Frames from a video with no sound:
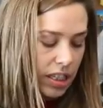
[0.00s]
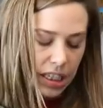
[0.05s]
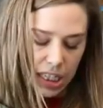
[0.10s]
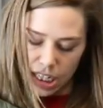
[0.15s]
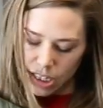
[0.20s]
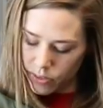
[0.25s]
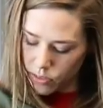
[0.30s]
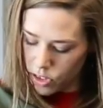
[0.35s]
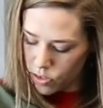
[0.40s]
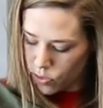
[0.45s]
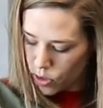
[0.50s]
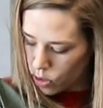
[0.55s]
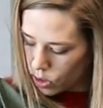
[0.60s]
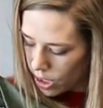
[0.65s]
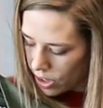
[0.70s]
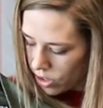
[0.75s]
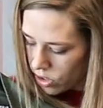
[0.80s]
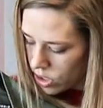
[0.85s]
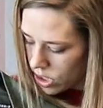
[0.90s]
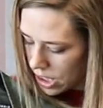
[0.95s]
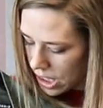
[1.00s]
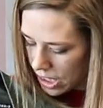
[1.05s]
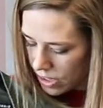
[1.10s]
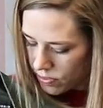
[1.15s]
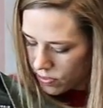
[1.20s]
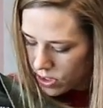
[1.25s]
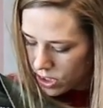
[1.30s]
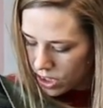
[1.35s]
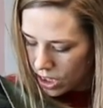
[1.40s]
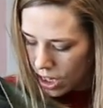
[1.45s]
sleeves, faux leather
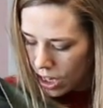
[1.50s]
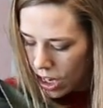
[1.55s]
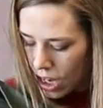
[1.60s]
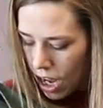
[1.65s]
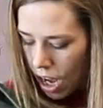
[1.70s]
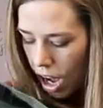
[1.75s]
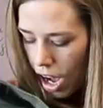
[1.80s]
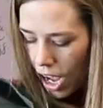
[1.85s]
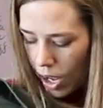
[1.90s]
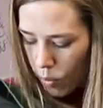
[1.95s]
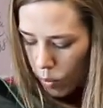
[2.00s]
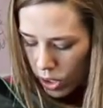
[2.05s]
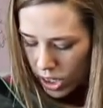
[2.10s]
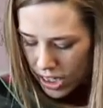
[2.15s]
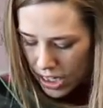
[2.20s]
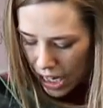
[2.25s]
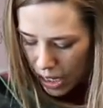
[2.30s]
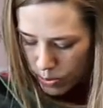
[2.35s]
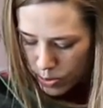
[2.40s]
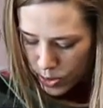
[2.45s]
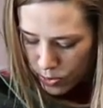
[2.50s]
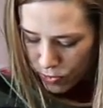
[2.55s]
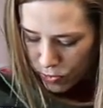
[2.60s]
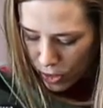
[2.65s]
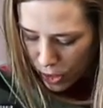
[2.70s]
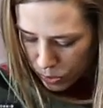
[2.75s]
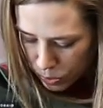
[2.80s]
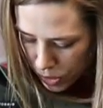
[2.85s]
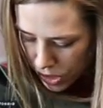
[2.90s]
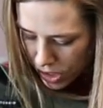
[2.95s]
sleeves. I wanted to have some
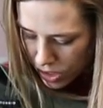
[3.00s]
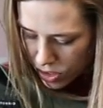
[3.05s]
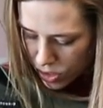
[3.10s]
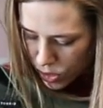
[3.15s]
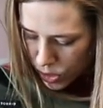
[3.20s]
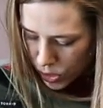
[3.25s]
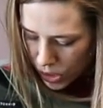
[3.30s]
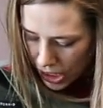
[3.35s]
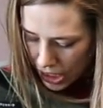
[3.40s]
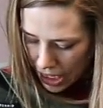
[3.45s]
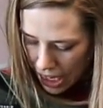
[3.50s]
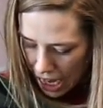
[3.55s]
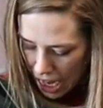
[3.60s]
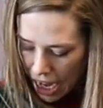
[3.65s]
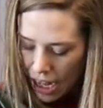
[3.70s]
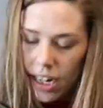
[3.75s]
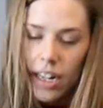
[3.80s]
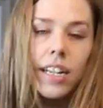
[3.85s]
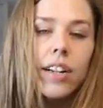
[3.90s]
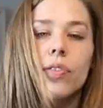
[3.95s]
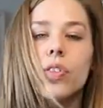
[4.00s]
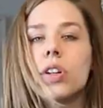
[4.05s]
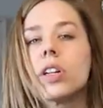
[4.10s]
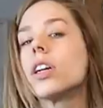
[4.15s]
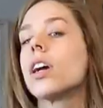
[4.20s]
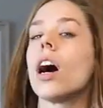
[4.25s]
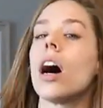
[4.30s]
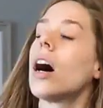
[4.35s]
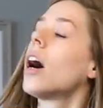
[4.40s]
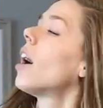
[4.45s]
fun with this look and add a
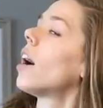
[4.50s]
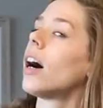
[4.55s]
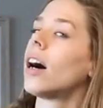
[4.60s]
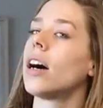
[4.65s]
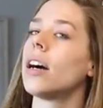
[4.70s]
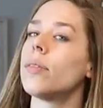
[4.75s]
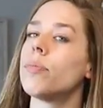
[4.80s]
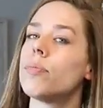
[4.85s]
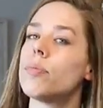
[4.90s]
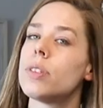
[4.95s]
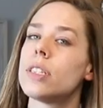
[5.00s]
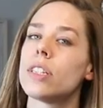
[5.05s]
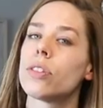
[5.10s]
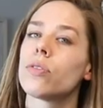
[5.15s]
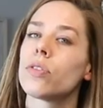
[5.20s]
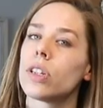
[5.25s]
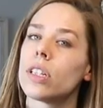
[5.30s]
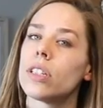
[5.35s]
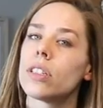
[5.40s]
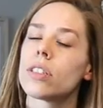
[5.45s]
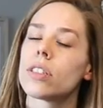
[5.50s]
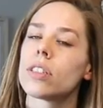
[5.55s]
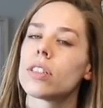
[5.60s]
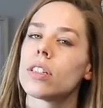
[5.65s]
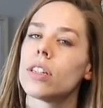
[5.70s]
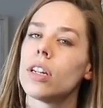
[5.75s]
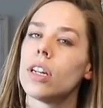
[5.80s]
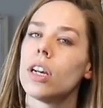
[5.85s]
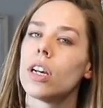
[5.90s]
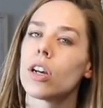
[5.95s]
different, uh,
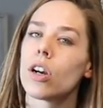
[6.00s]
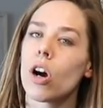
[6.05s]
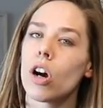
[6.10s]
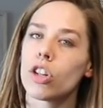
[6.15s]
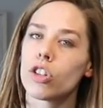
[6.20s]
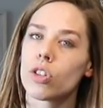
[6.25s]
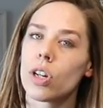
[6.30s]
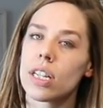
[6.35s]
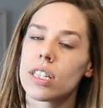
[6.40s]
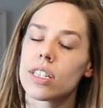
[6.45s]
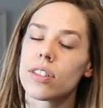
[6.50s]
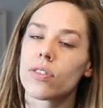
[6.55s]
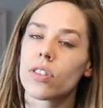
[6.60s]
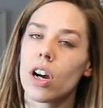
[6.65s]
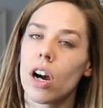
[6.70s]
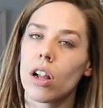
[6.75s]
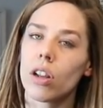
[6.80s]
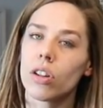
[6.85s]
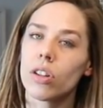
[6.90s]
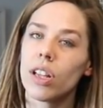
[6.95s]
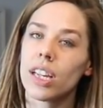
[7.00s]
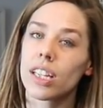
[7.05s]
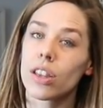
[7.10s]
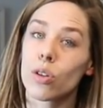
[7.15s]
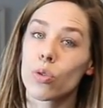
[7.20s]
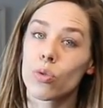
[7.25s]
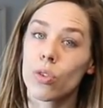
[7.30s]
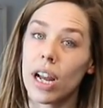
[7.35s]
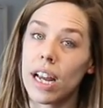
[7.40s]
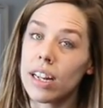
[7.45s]
different contrast of color,
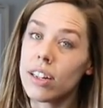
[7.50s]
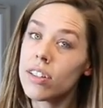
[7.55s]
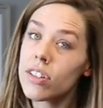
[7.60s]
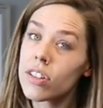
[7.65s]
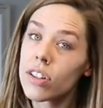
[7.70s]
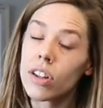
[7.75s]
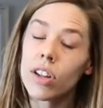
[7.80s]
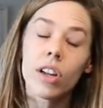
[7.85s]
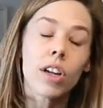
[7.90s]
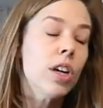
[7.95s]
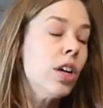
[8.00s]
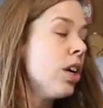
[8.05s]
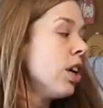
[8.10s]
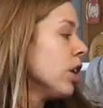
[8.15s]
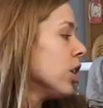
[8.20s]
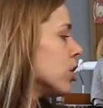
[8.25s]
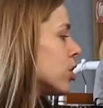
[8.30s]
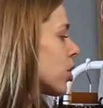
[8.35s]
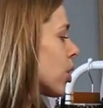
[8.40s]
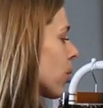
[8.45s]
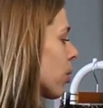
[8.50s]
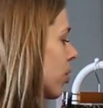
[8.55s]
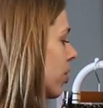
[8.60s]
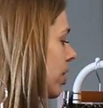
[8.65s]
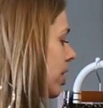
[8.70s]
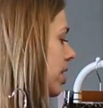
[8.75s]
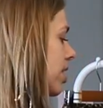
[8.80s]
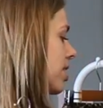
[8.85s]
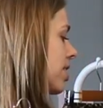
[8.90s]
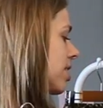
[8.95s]
like the red. So
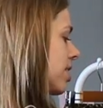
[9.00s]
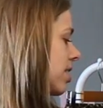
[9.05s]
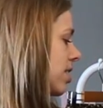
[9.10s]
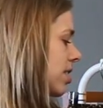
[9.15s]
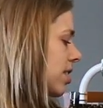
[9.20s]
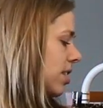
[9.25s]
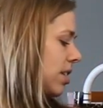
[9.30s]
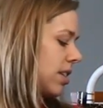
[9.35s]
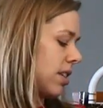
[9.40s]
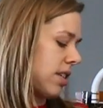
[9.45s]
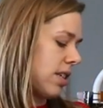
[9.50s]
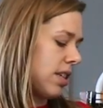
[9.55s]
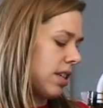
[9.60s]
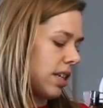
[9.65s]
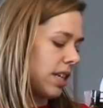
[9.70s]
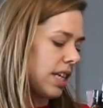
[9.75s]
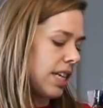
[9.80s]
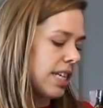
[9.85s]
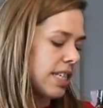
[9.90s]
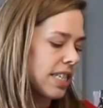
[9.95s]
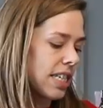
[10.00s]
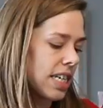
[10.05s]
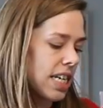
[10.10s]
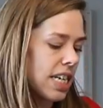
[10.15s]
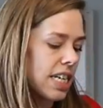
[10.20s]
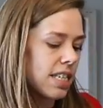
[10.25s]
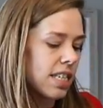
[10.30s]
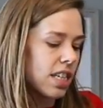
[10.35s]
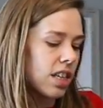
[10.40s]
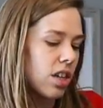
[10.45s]
this is an
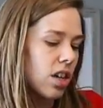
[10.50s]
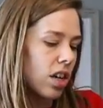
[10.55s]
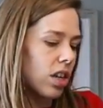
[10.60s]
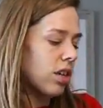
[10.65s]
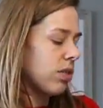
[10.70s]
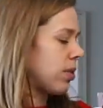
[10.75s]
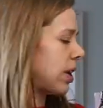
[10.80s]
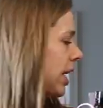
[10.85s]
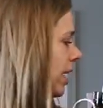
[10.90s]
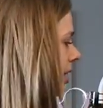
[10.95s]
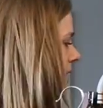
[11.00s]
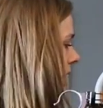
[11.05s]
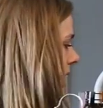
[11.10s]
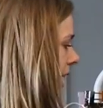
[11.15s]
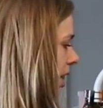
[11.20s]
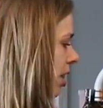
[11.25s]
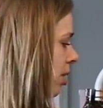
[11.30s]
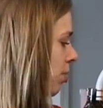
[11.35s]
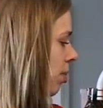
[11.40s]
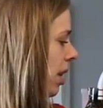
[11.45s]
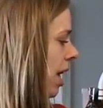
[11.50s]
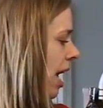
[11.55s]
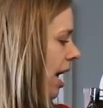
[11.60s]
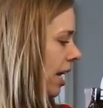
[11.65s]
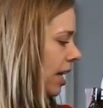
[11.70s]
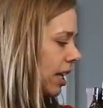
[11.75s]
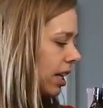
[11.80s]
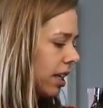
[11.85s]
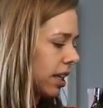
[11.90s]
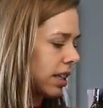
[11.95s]
easy look, right? Like the
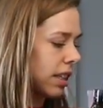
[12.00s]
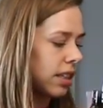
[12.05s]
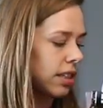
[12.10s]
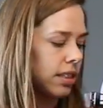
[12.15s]
black